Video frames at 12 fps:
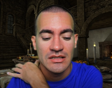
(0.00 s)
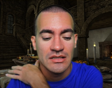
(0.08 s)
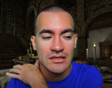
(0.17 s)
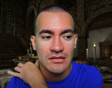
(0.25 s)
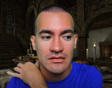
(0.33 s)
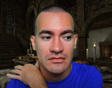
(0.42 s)

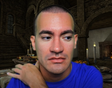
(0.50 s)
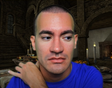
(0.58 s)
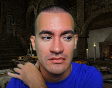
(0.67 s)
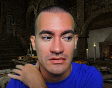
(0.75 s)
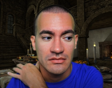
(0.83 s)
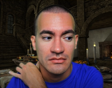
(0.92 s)

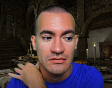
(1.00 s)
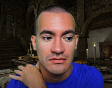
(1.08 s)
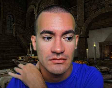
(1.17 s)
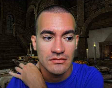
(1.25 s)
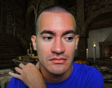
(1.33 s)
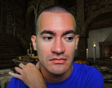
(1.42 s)

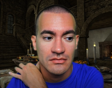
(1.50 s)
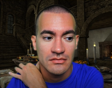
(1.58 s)
(silence)